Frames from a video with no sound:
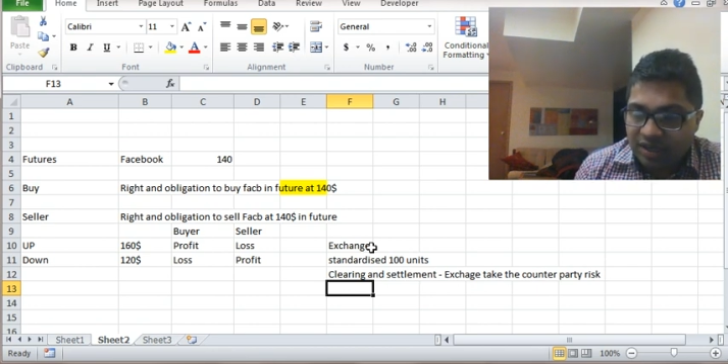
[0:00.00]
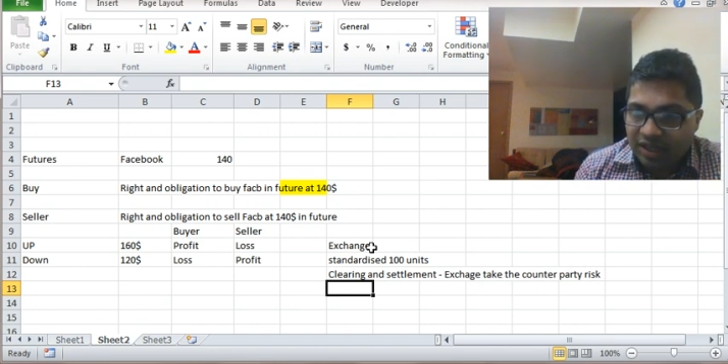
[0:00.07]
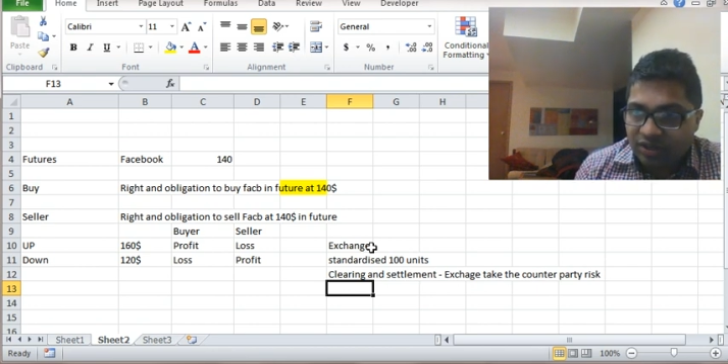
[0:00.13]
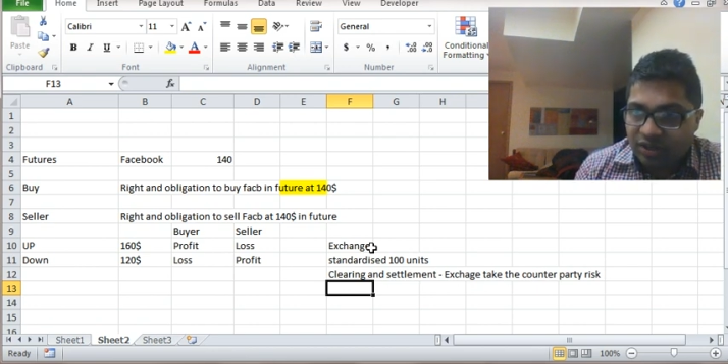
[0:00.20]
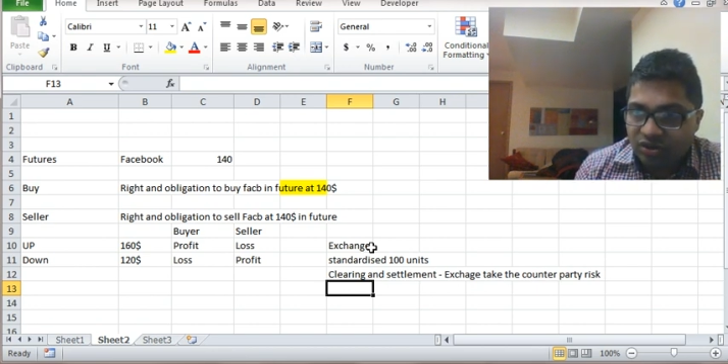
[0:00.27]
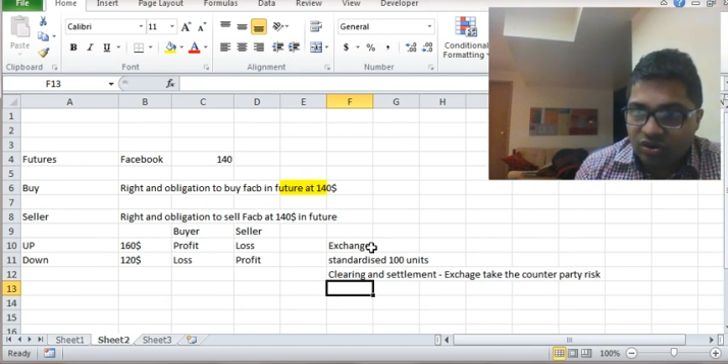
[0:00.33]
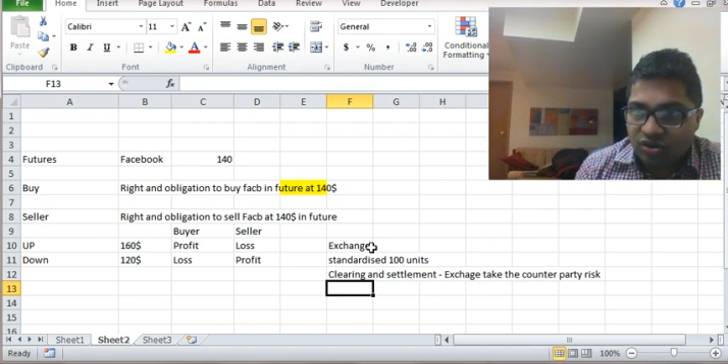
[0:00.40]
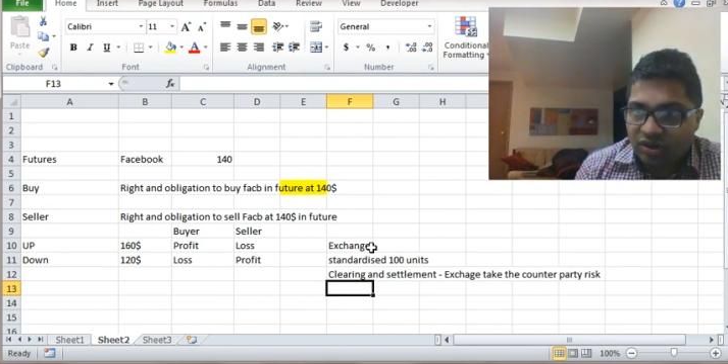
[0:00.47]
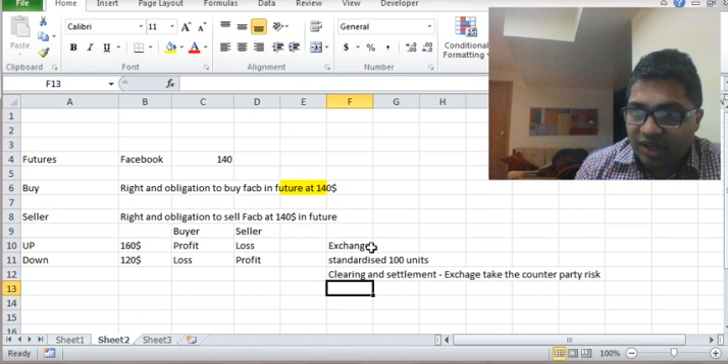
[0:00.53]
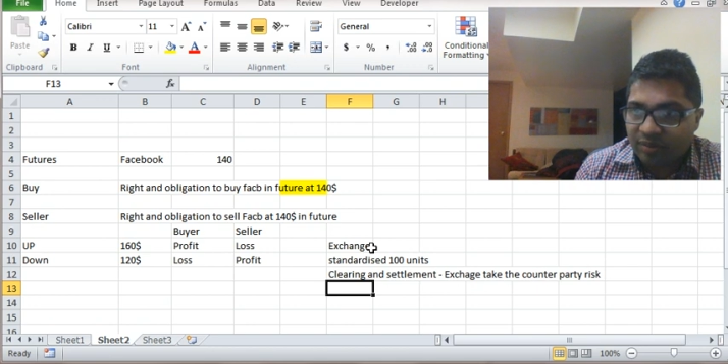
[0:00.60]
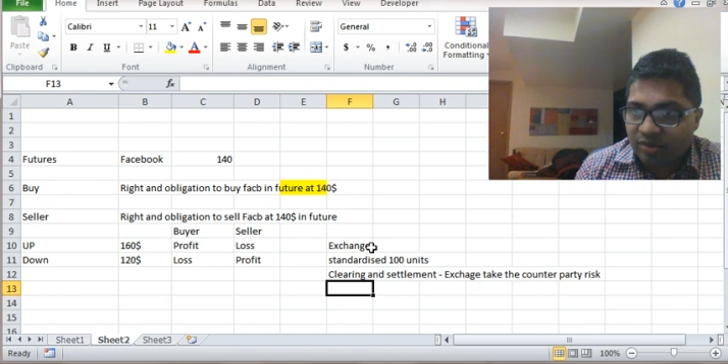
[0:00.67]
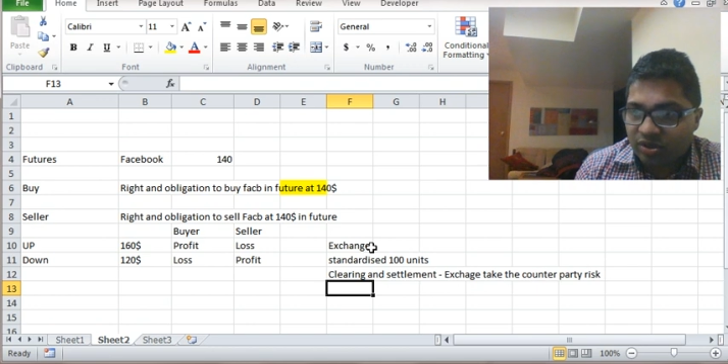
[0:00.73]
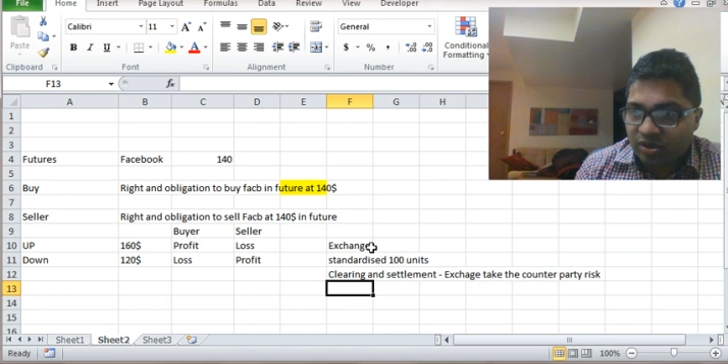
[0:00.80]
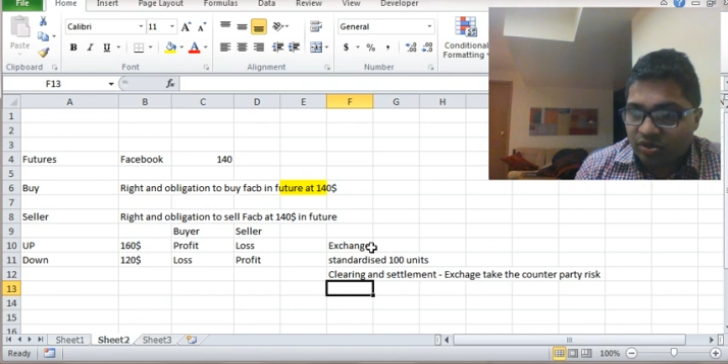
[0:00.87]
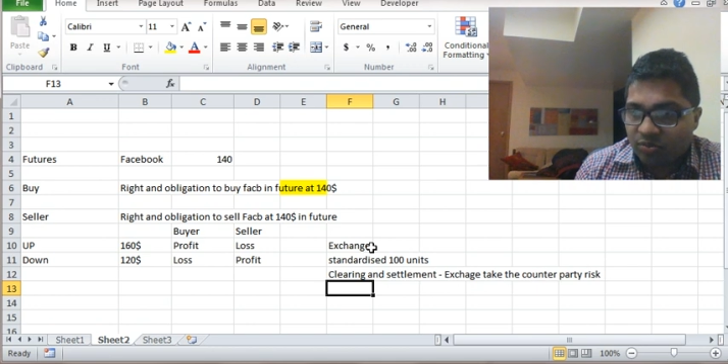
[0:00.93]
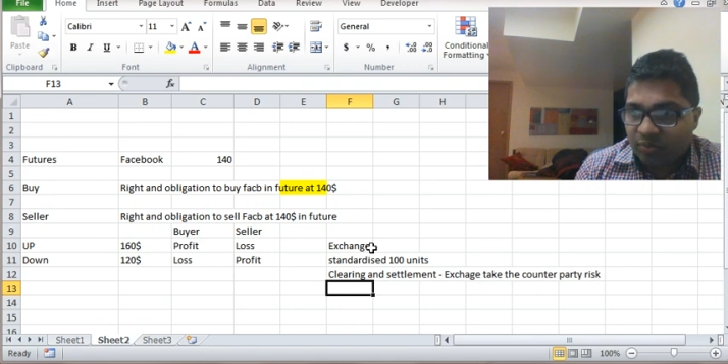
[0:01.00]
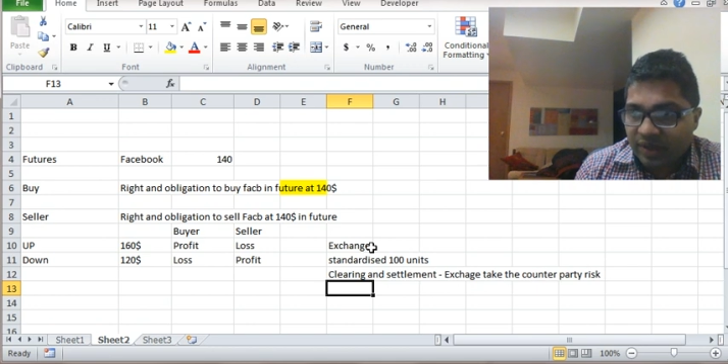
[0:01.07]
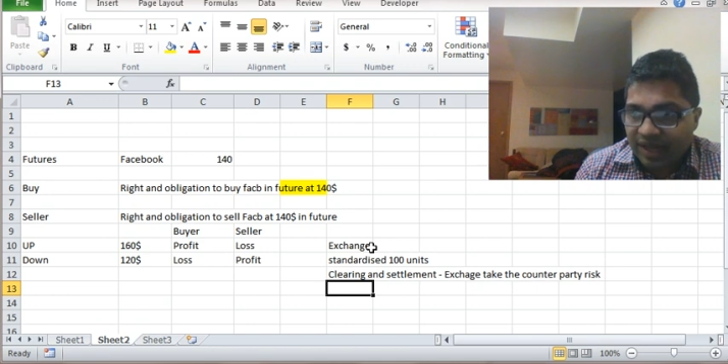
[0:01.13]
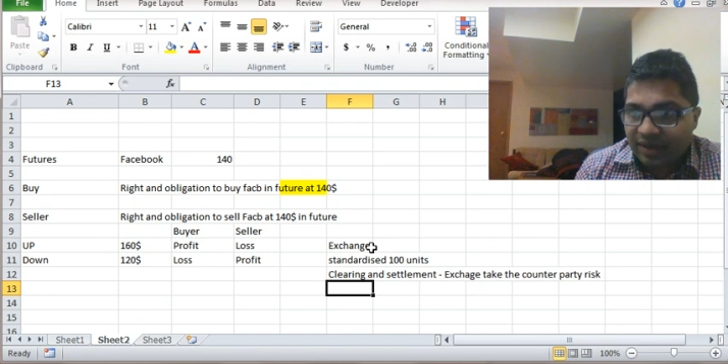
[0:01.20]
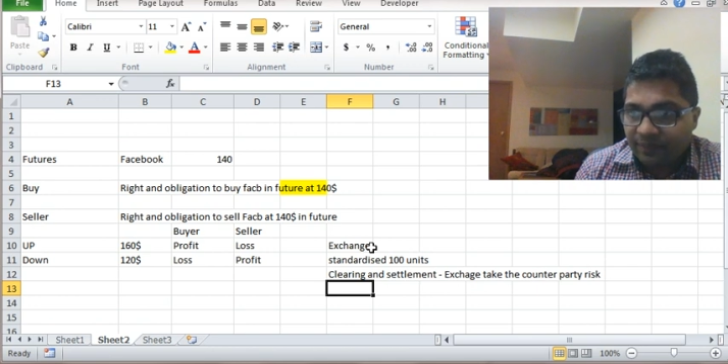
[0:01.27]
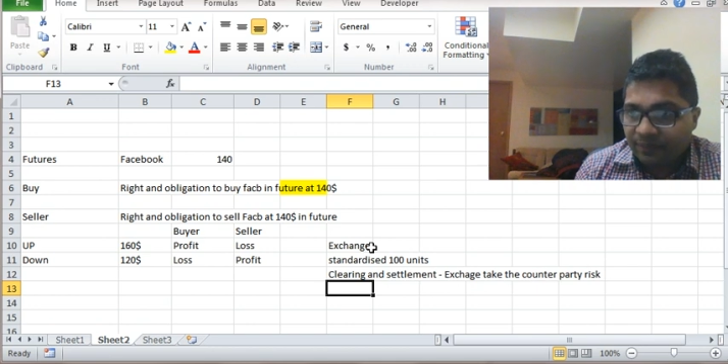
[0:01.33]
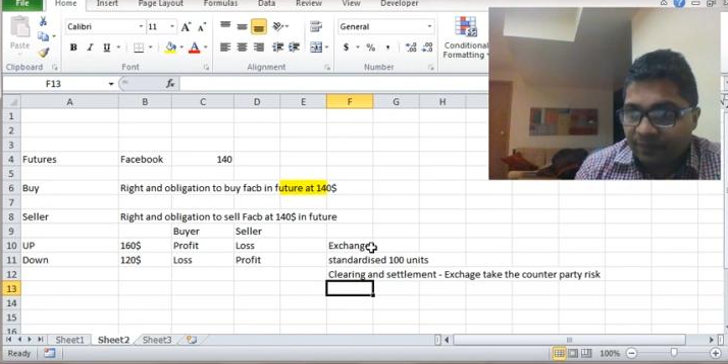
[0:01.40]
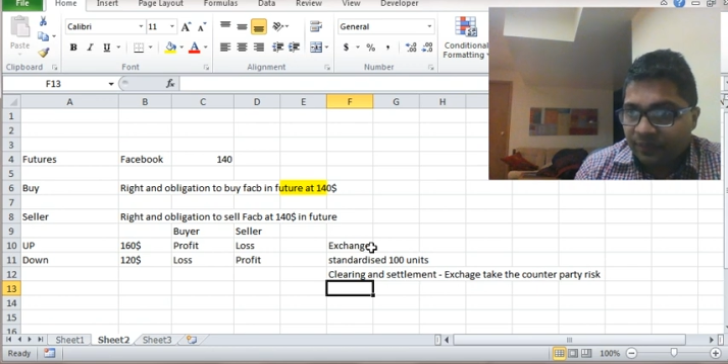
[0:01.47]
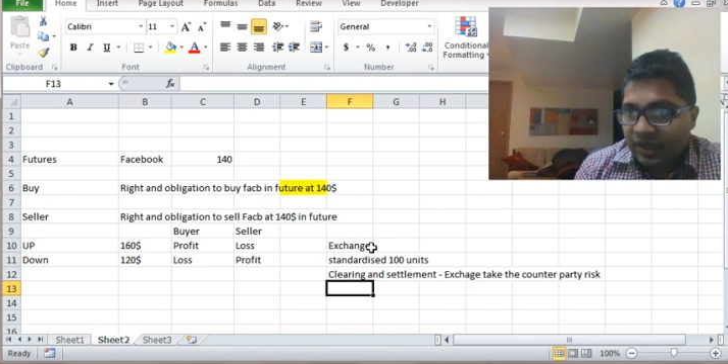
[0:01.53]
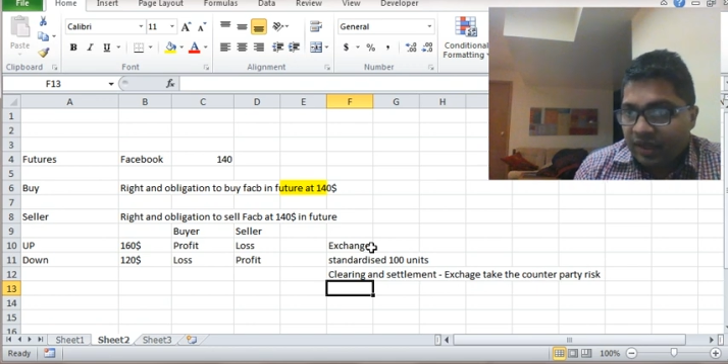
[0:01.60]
and you're not able to pay,